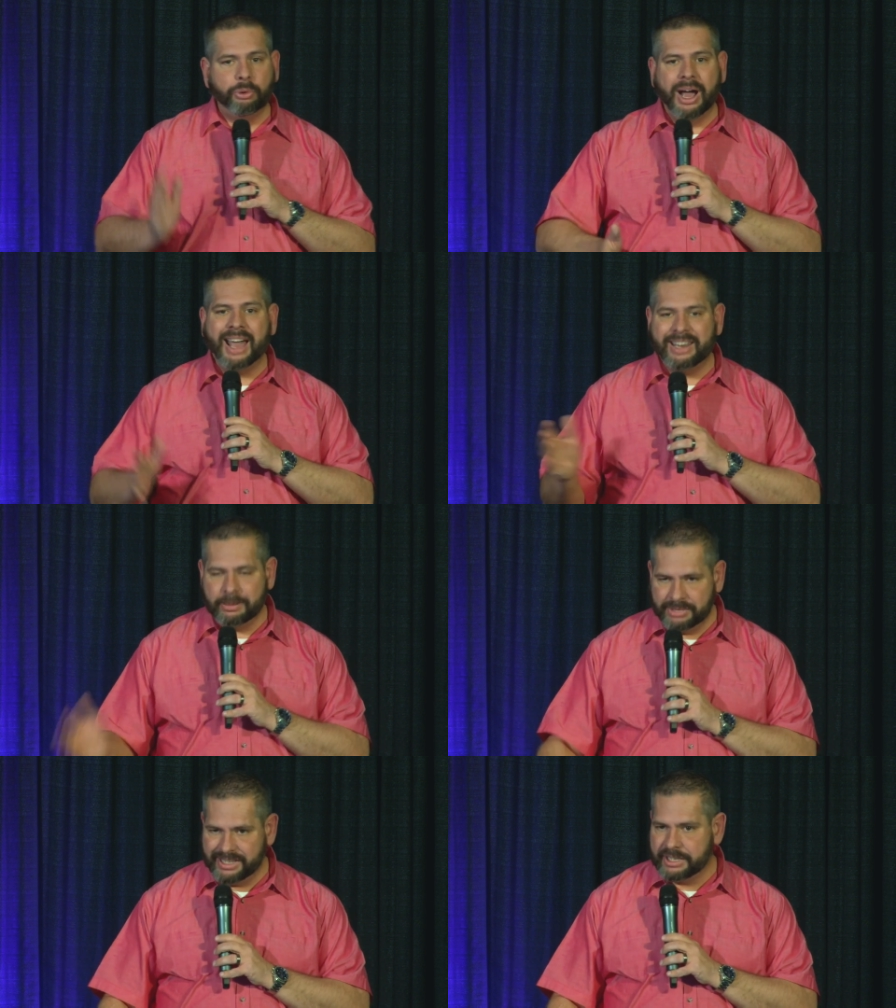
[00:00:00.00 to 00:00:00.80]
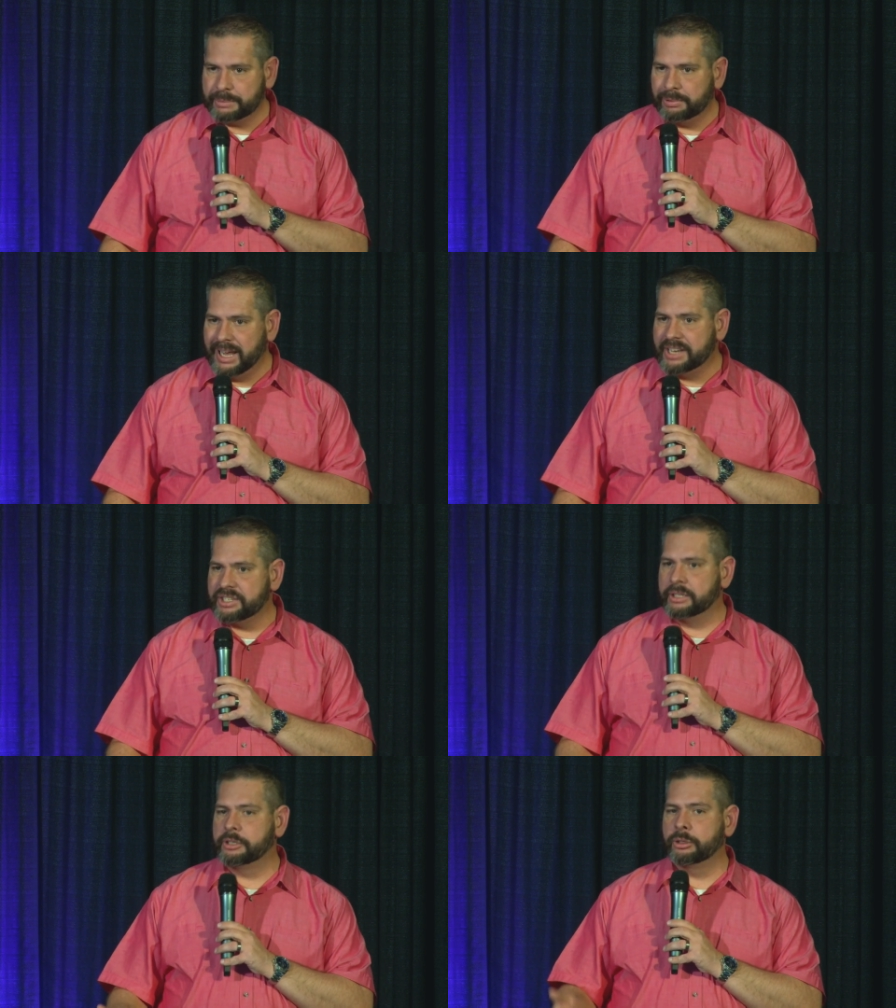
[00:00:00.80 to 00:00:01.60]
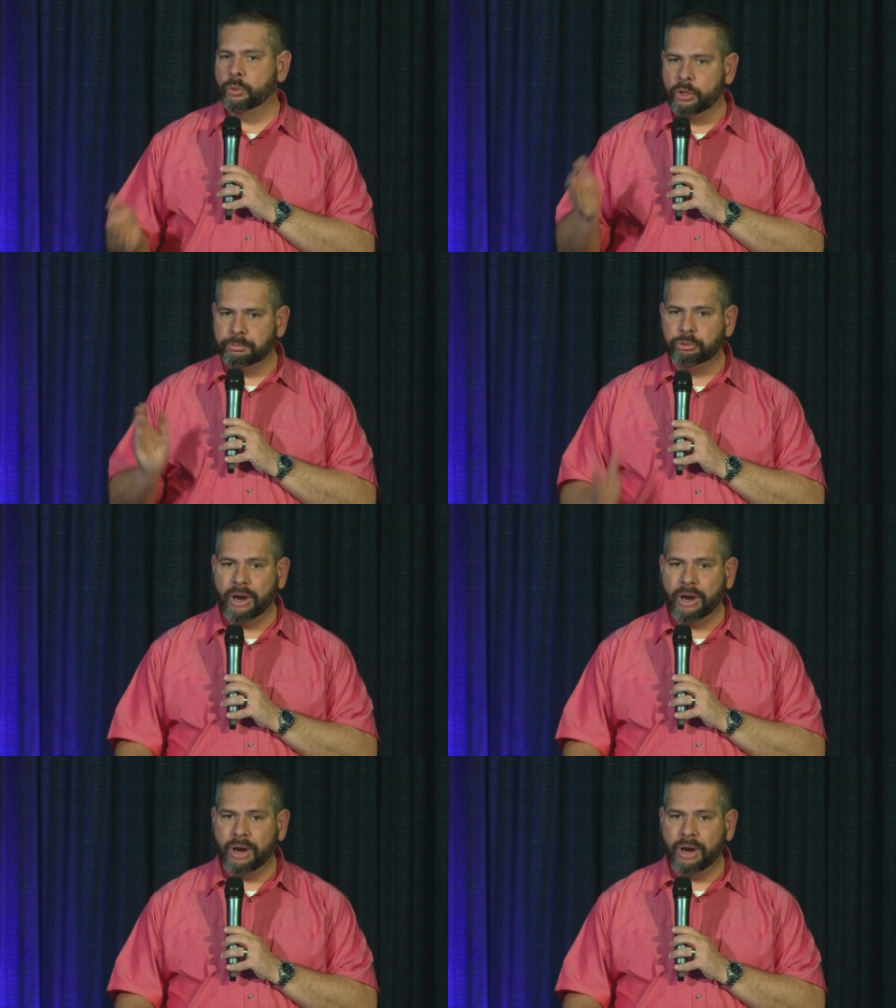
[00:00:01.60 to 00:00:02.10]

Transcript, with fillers: brought him to this place and that the Lord